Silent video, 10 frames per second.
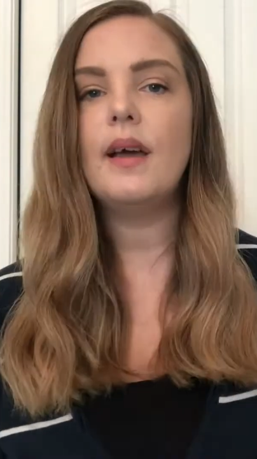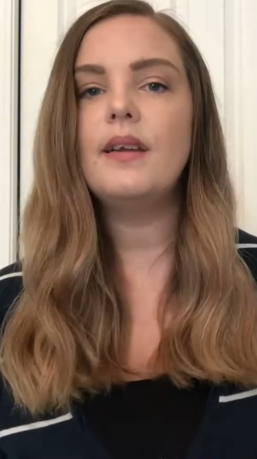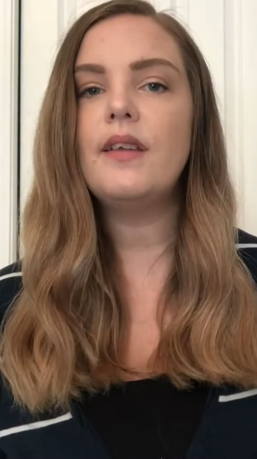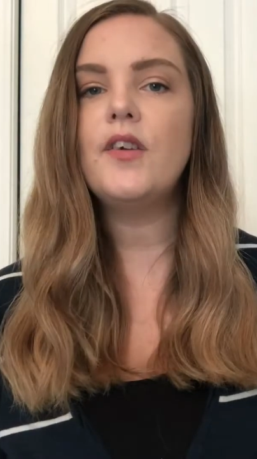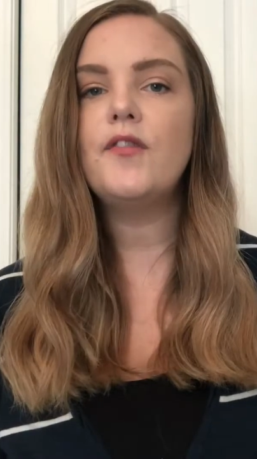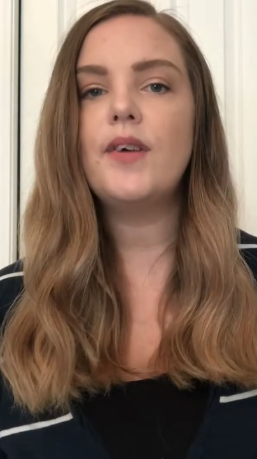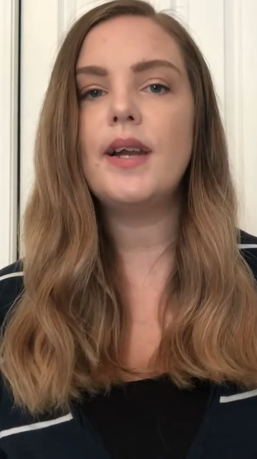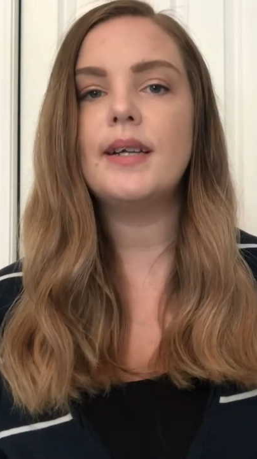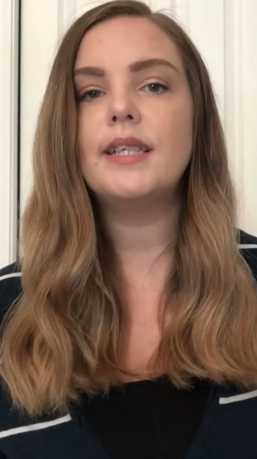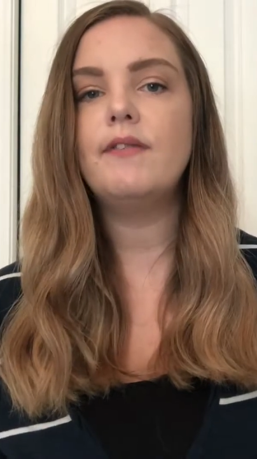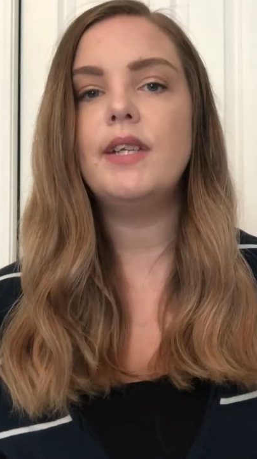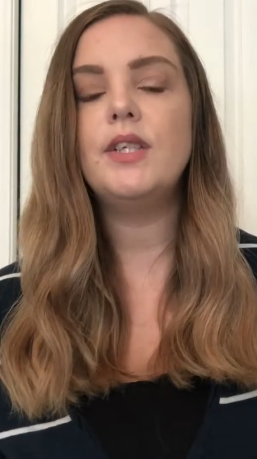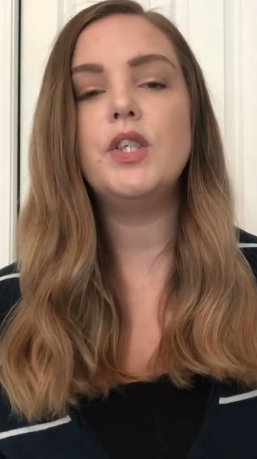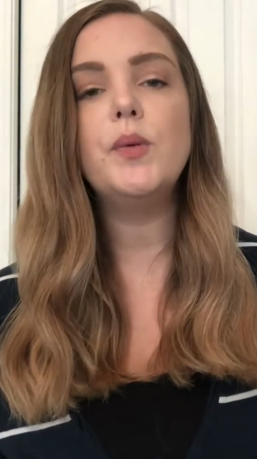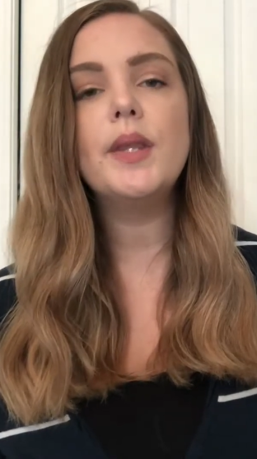Another fun activity
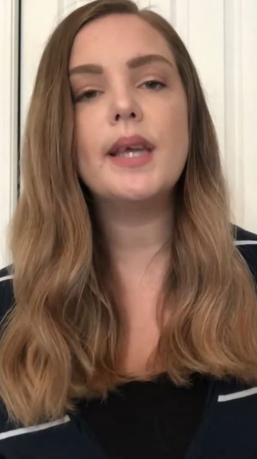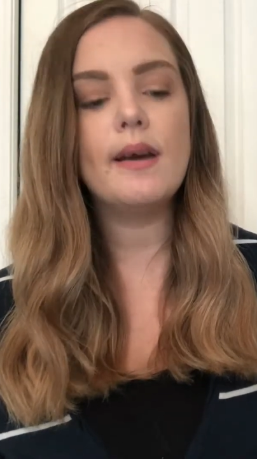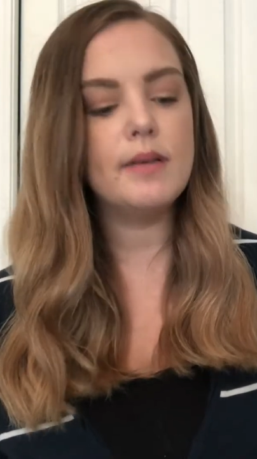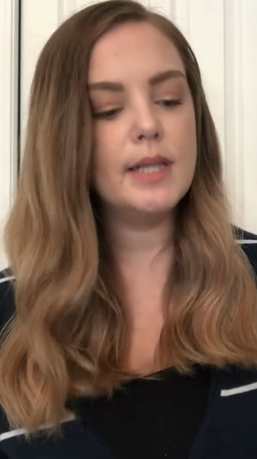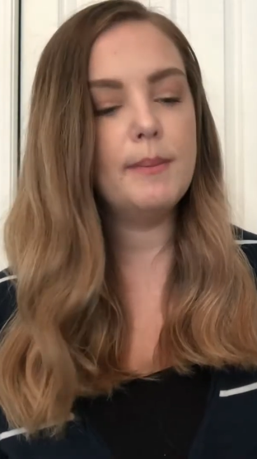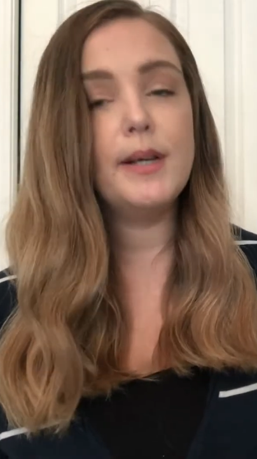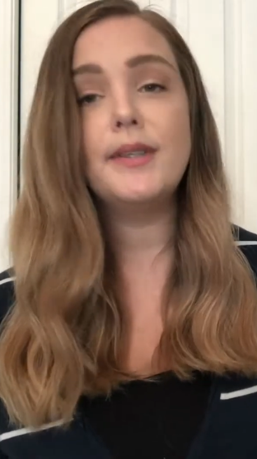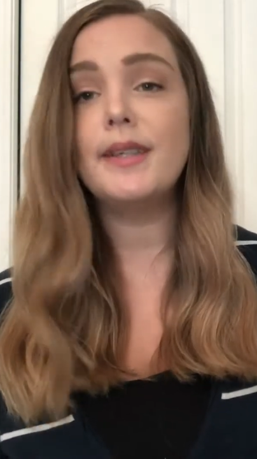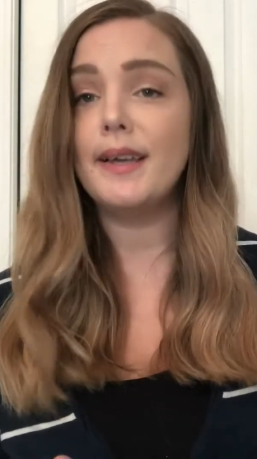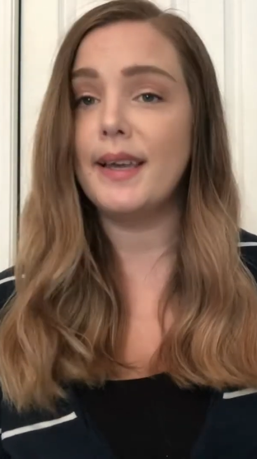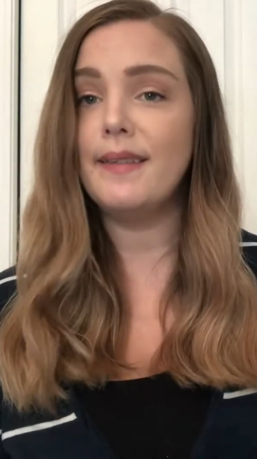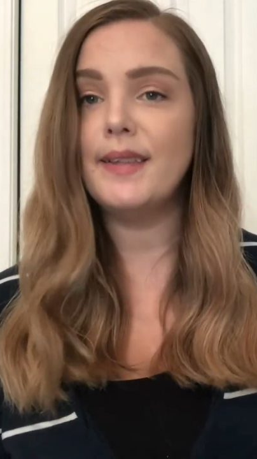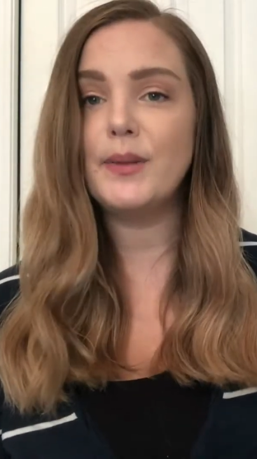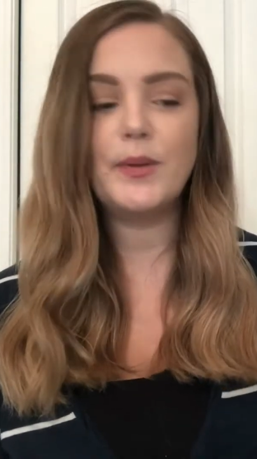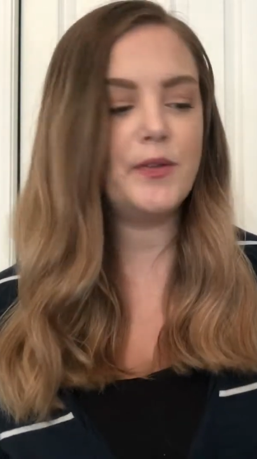to do with the counting bears, again,
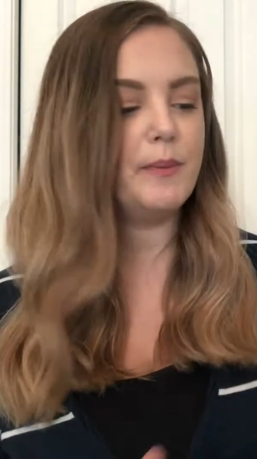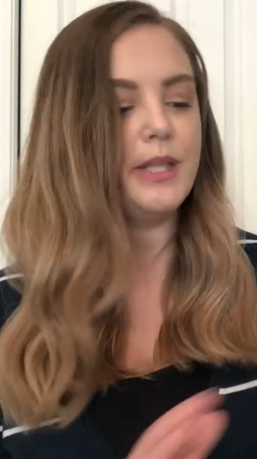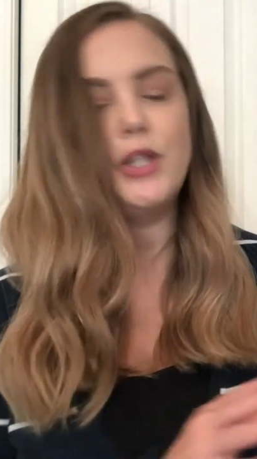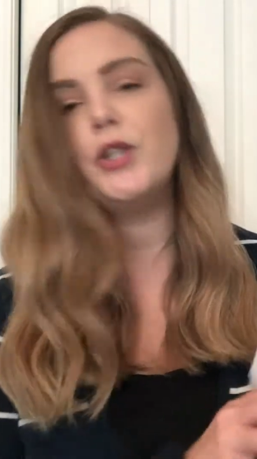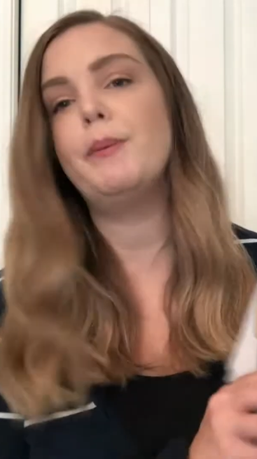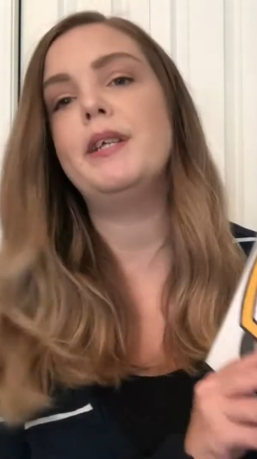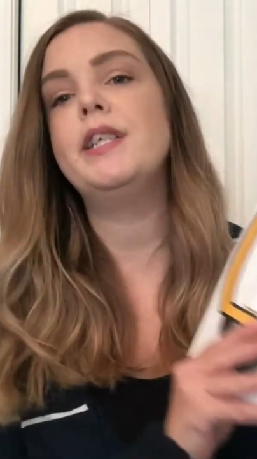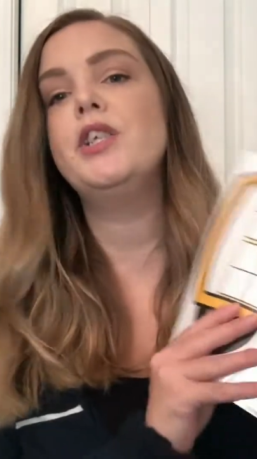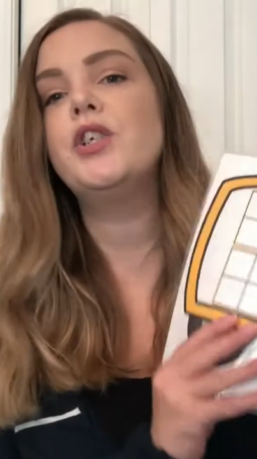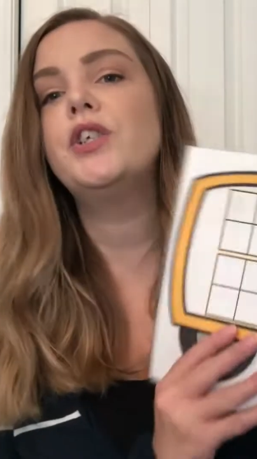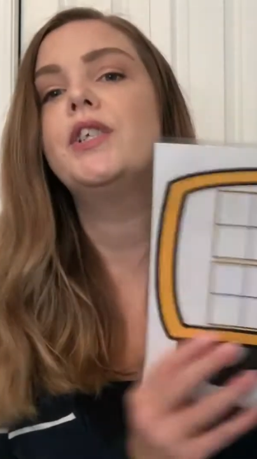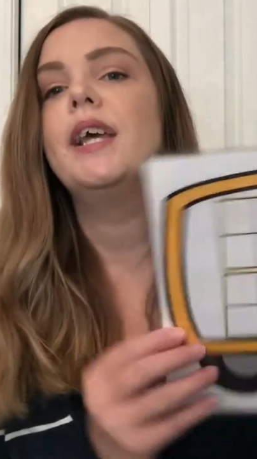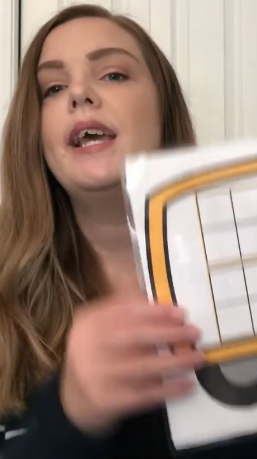this was from Teachers Pay Teachers,